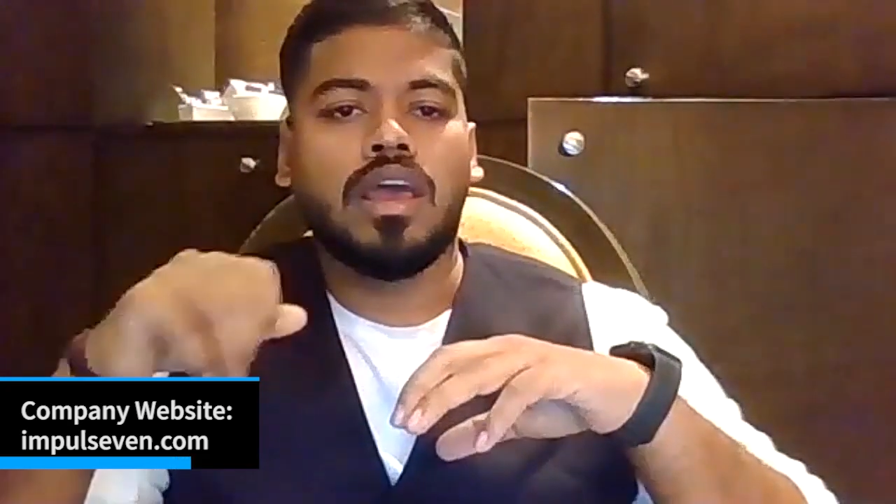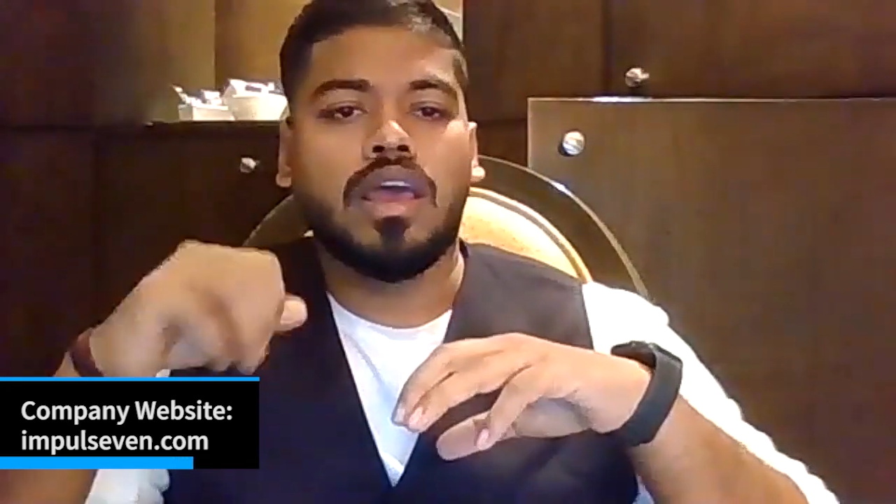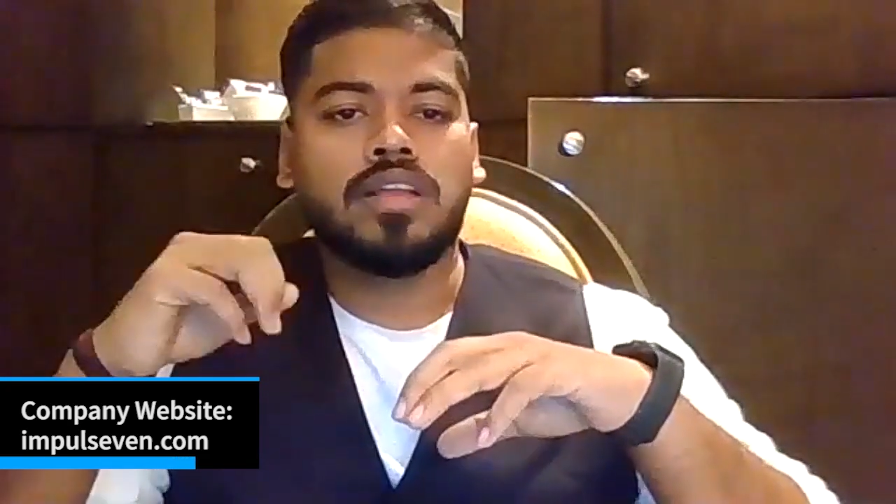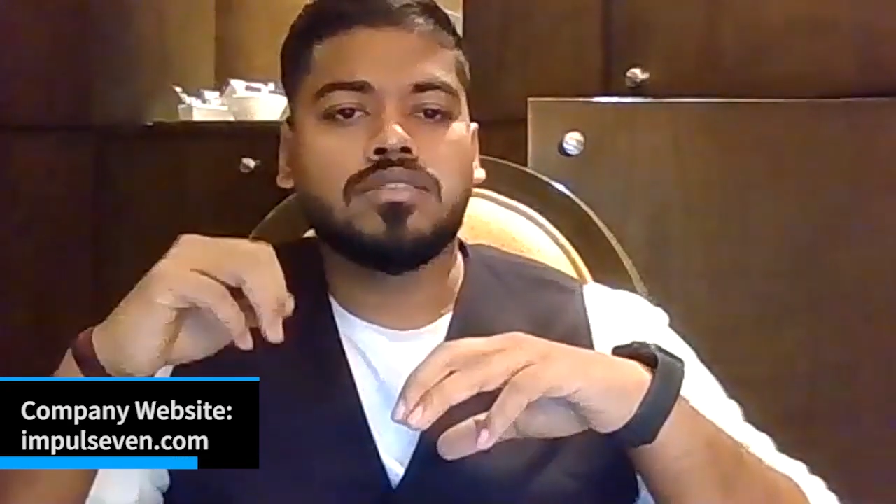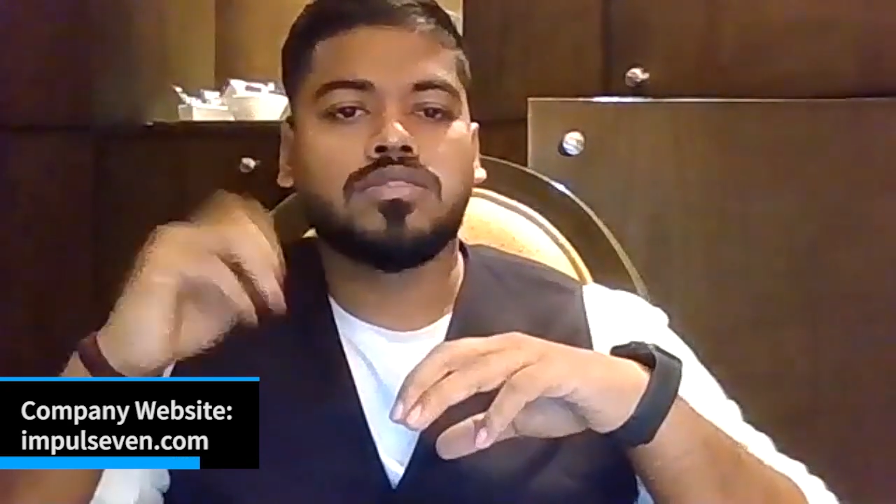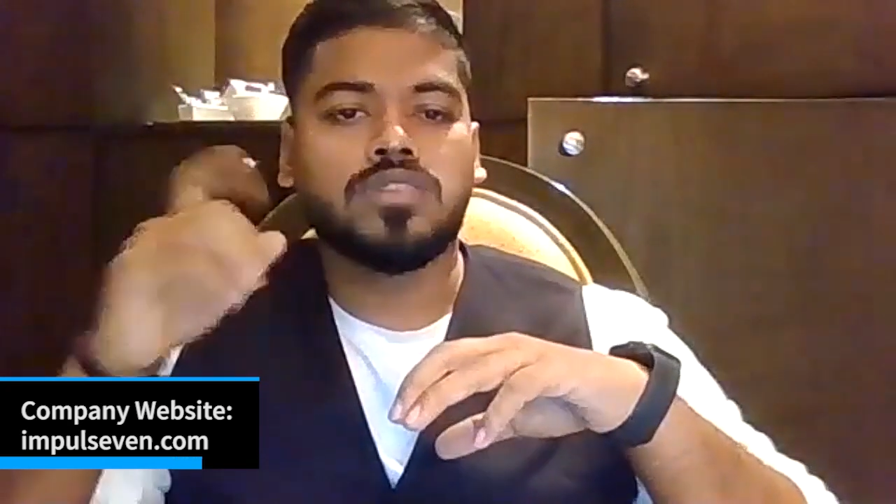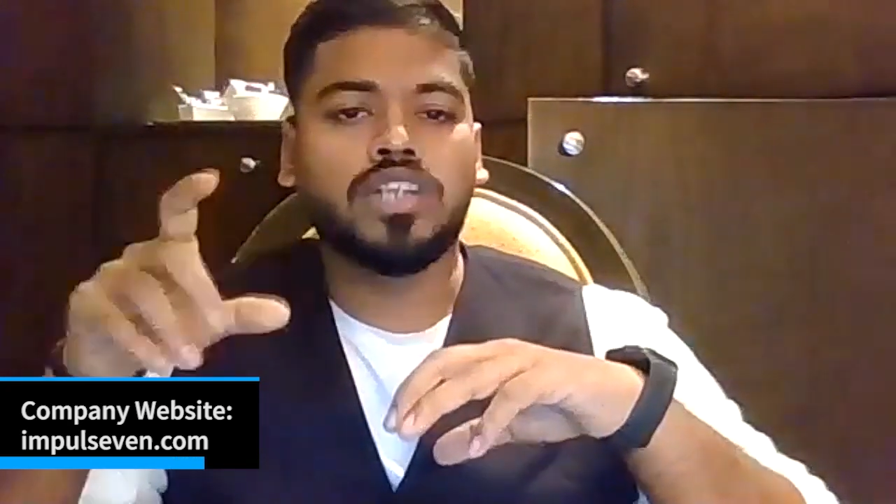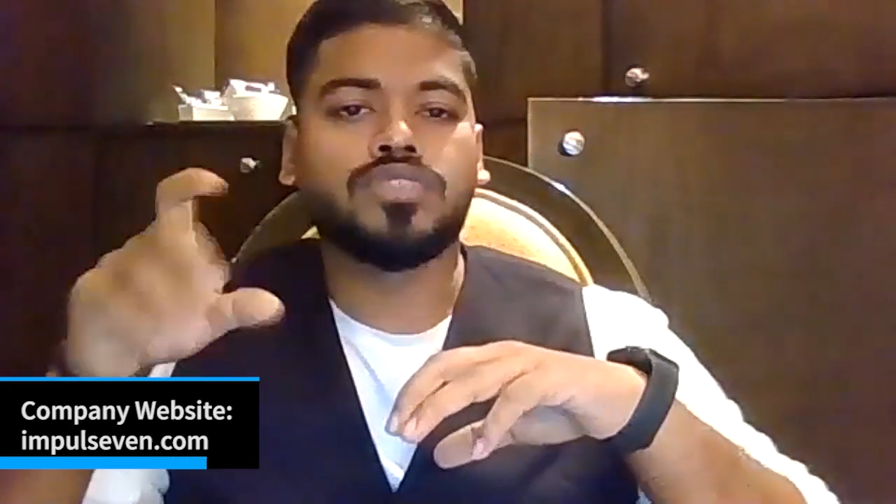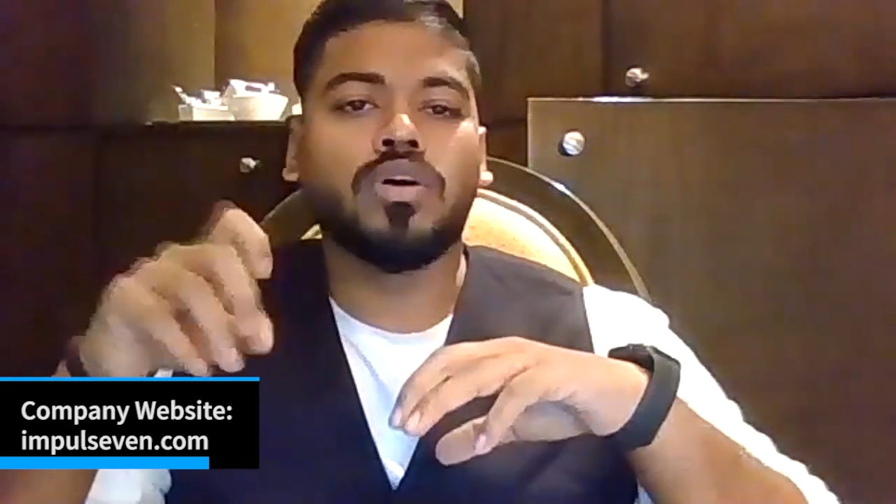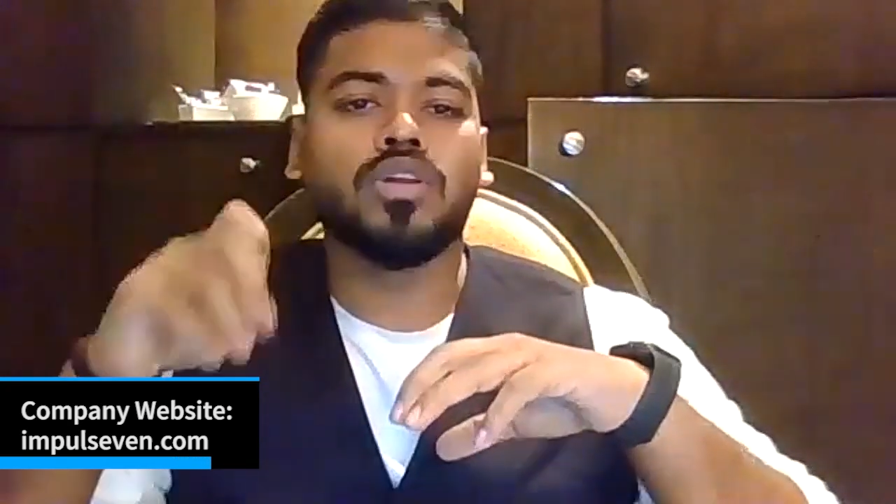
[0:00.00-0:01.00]
and
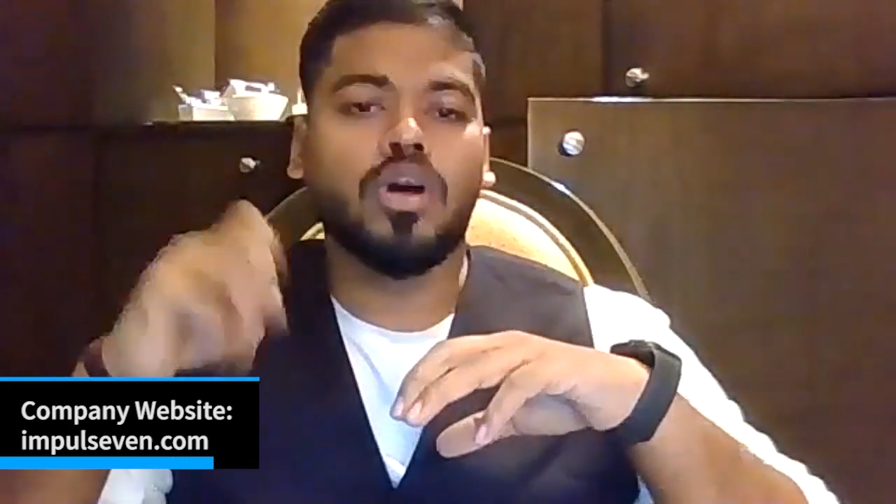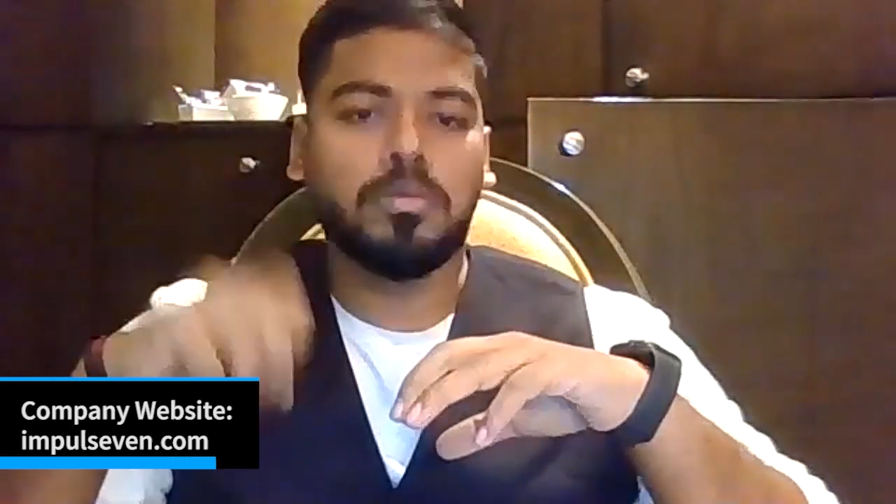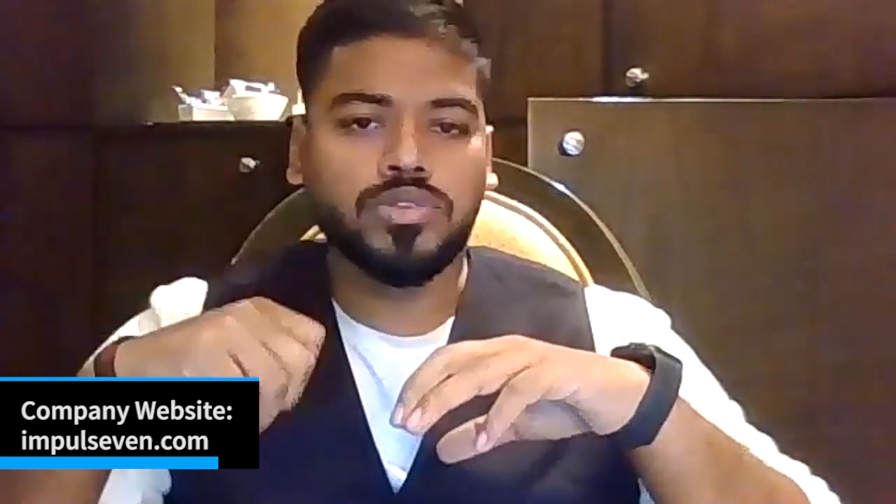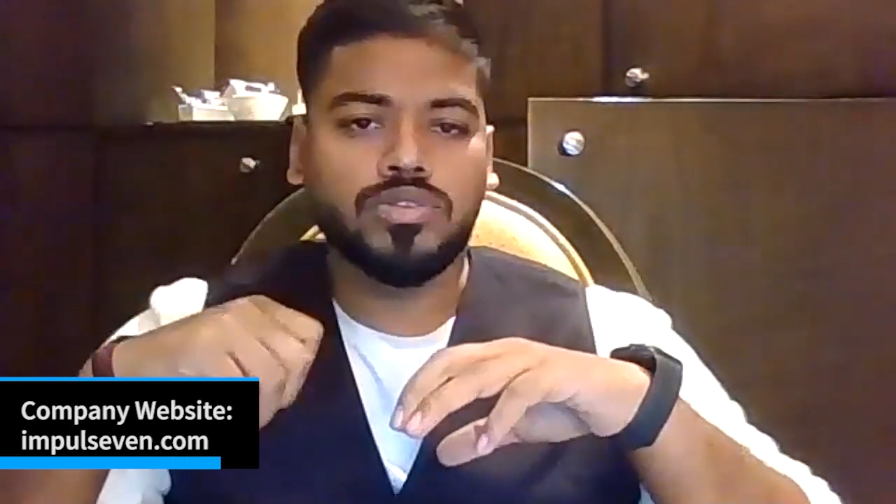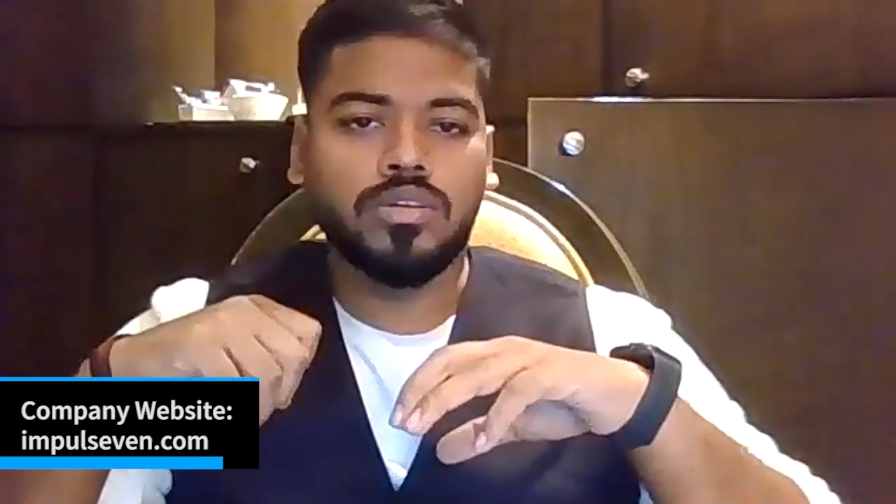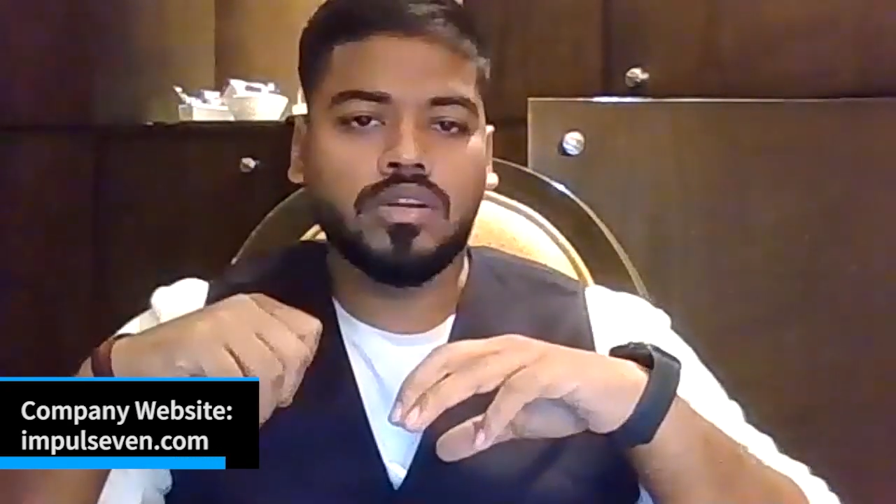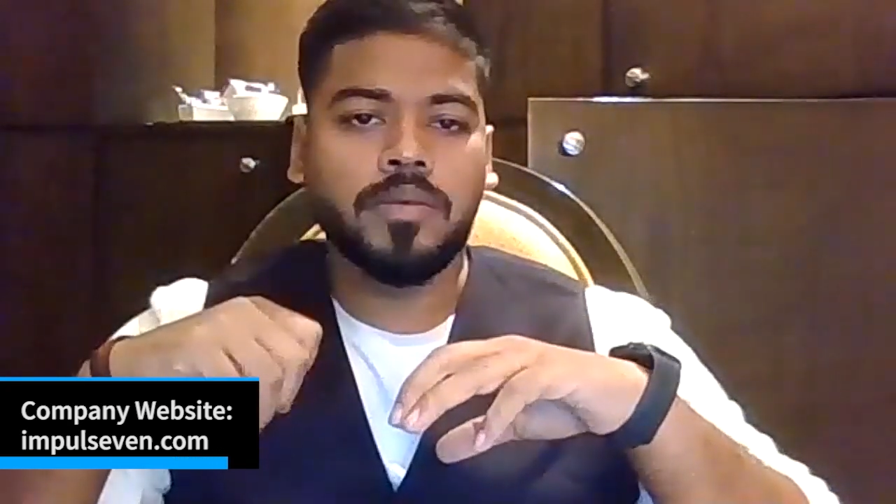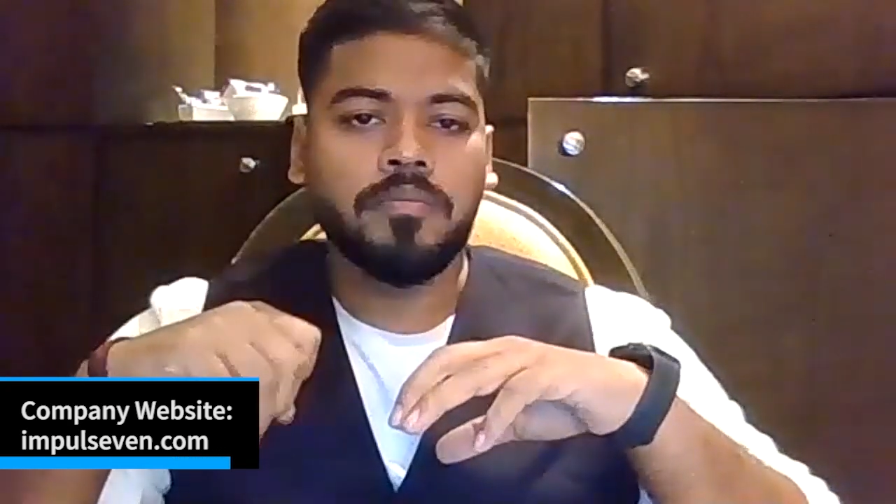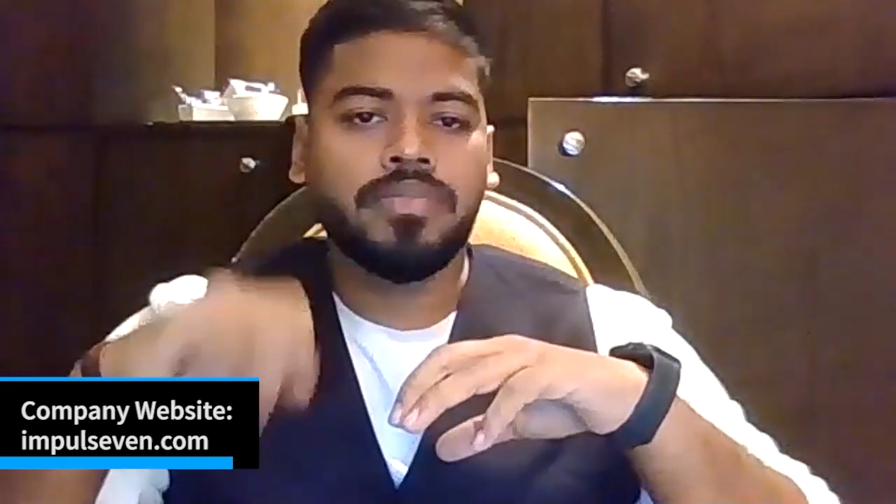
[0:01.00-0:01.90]
search for the opportunity.